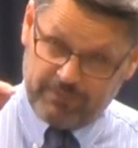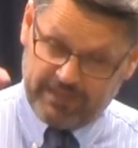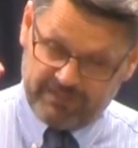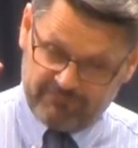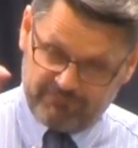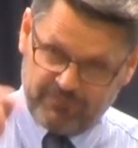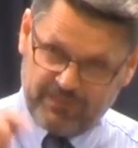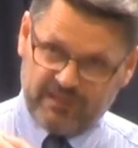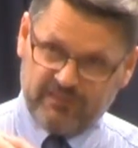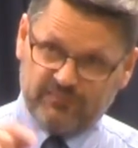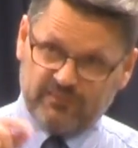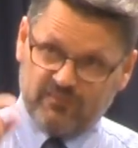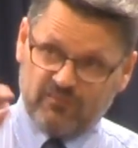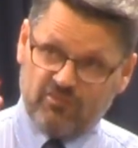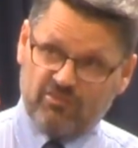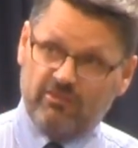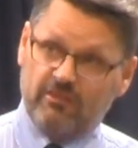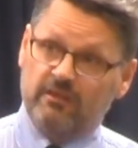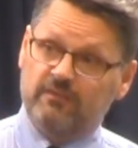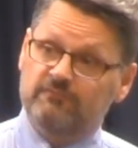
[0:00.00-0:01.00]
faith in
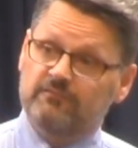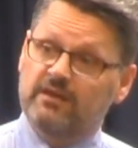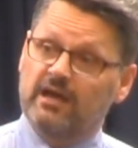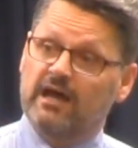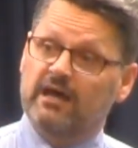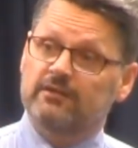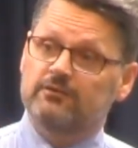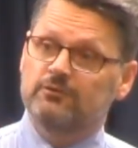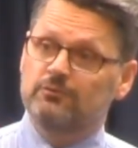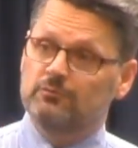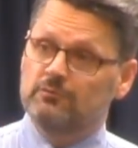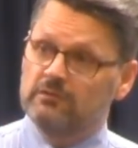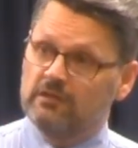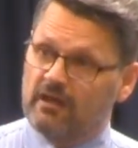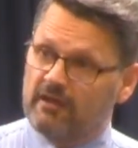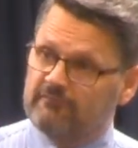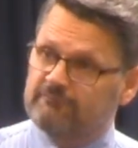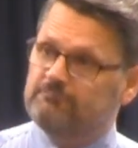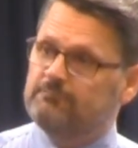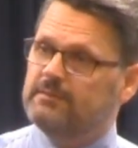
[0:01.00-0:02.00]
the Son of God who
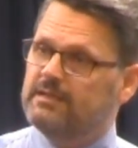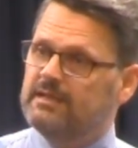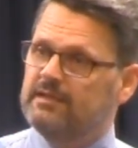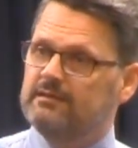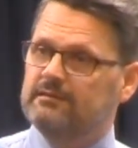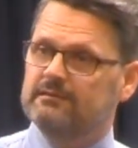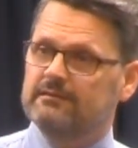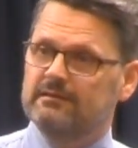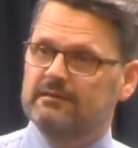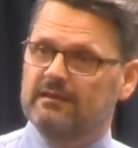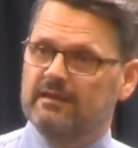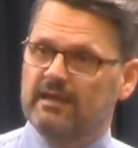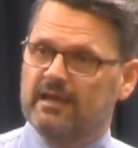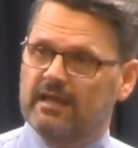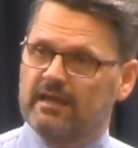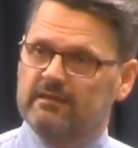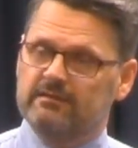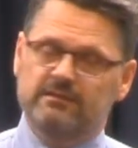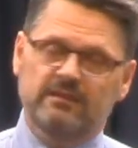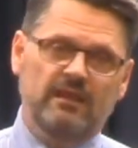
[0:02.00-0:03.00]
loved me
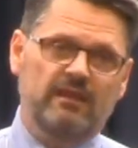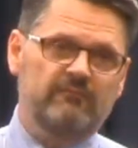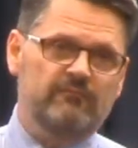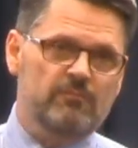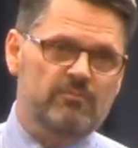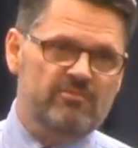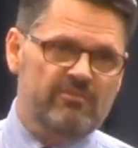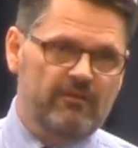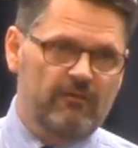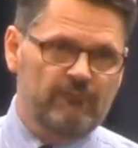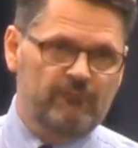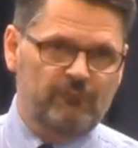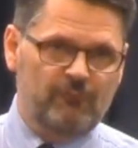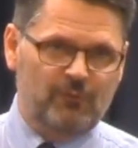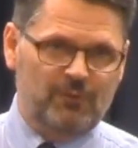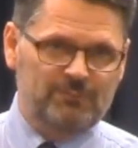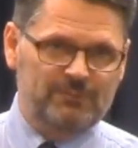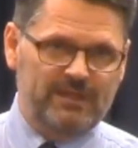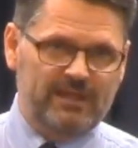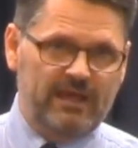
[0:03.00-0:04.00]
and gave himself
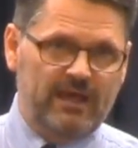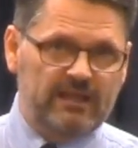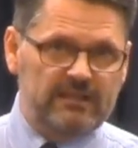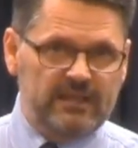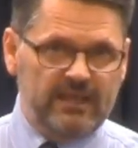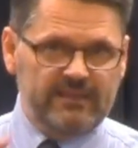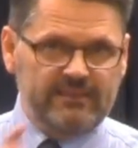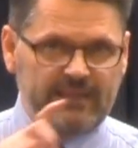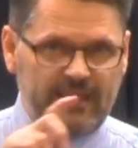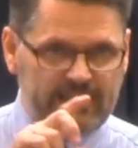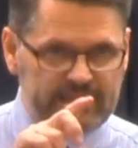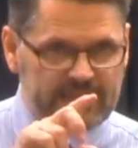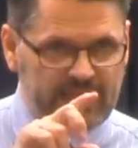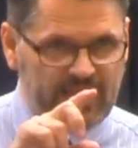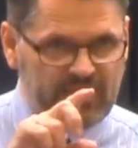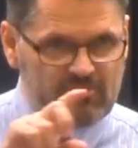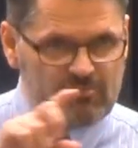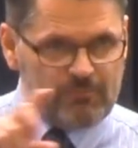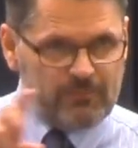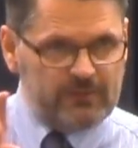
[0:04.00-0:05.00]
for me. I like that
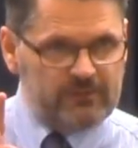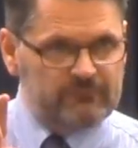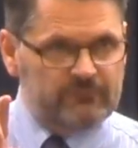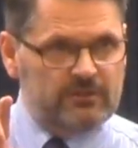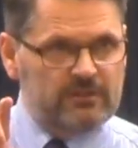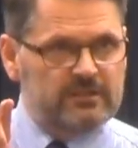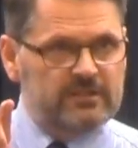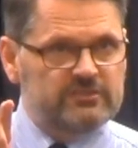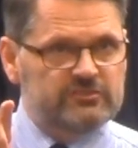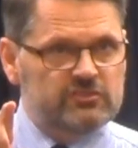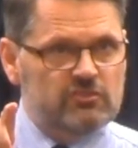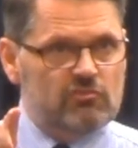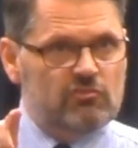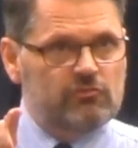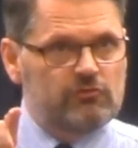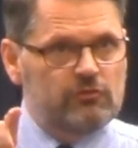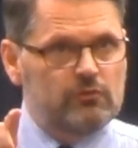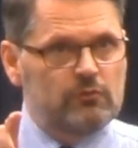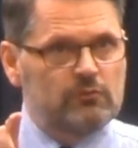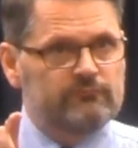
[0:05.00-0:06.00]
last bit of
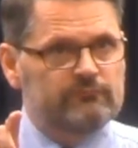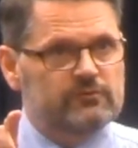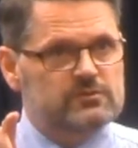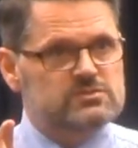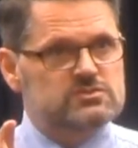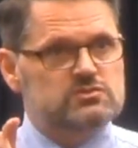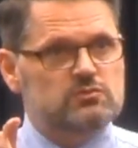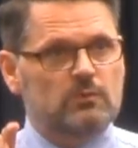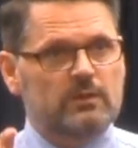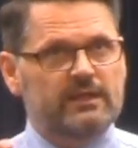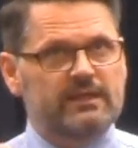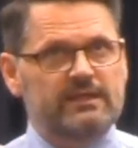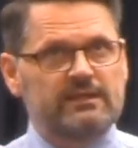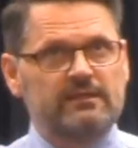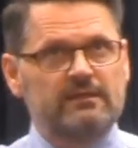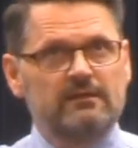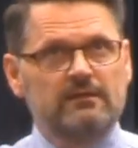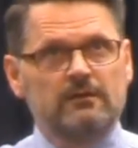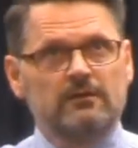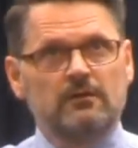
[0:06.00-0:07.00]
Galatians 2 and verse
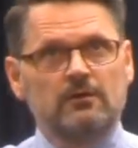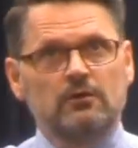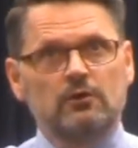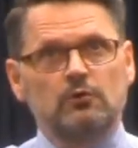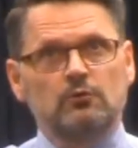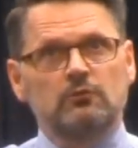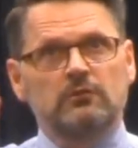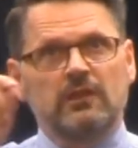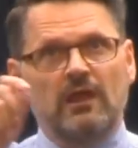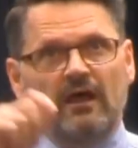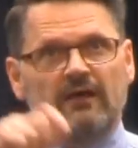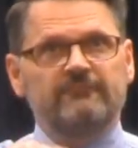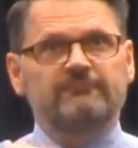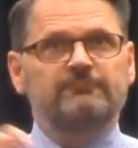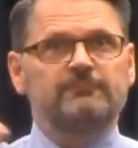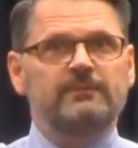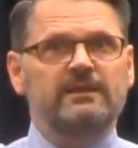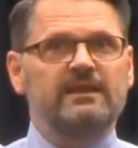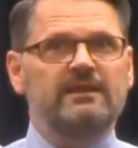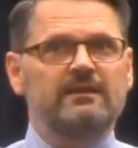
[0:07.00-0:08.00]
20, who
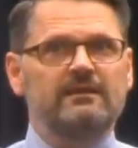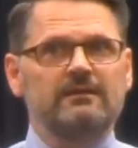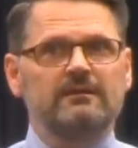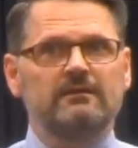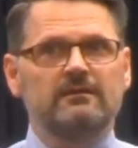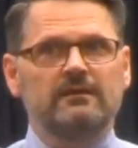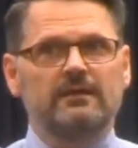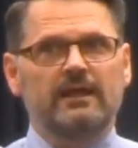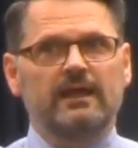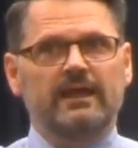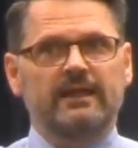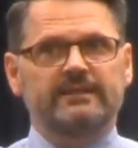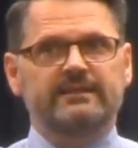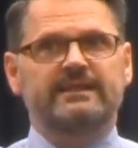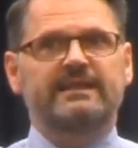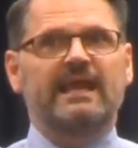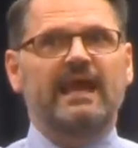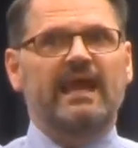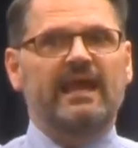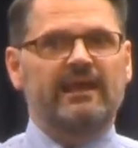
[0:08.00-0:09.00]
loved me
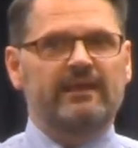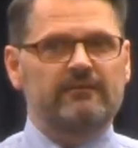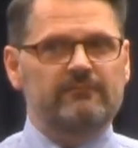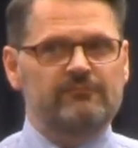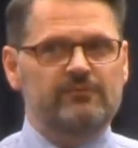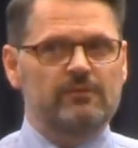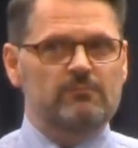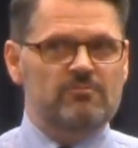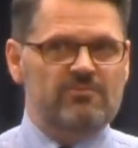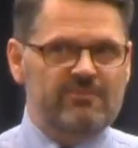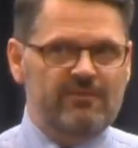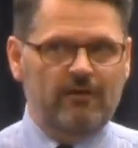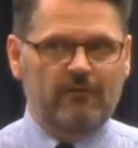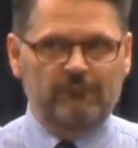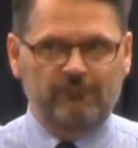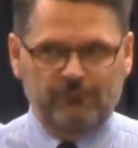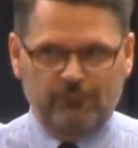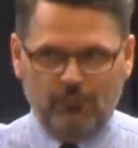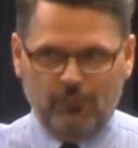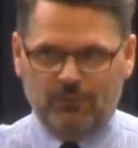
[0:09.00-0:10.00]
and gave
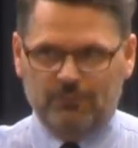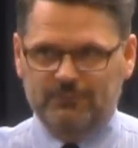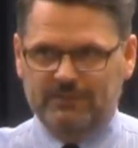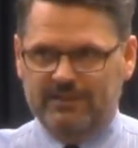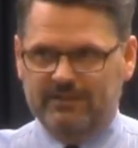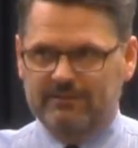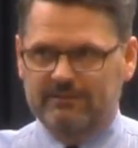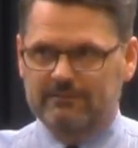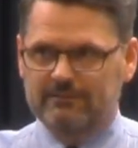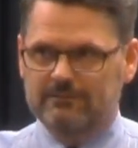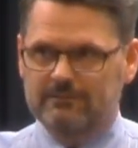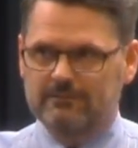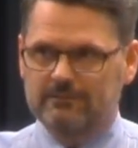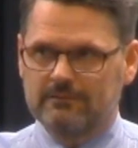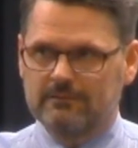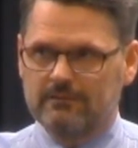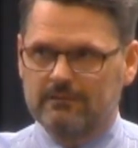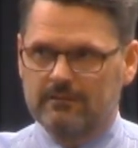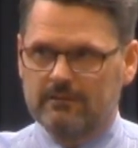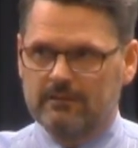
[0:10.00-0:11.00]
himself for me.
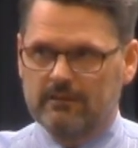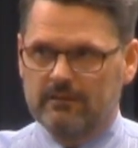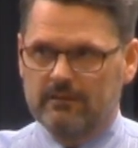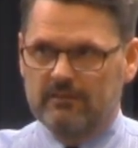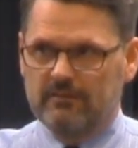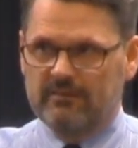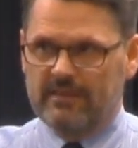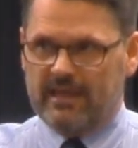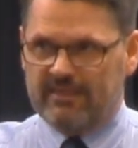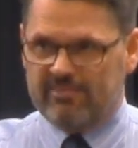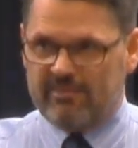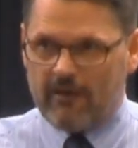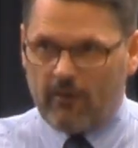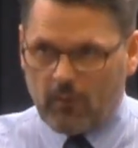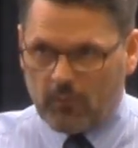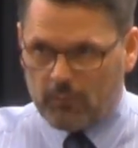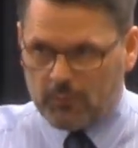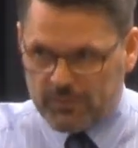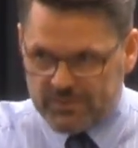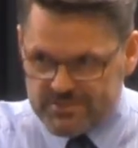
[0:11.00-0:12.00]
That's
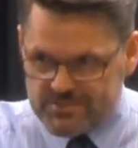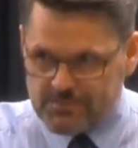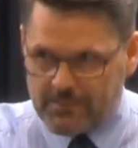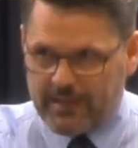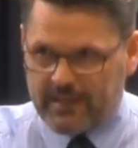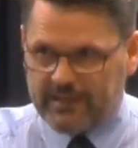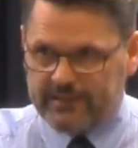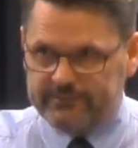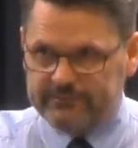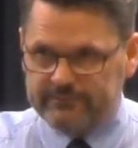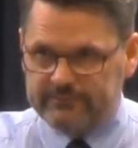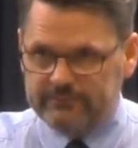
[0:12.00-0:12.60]
how I respond.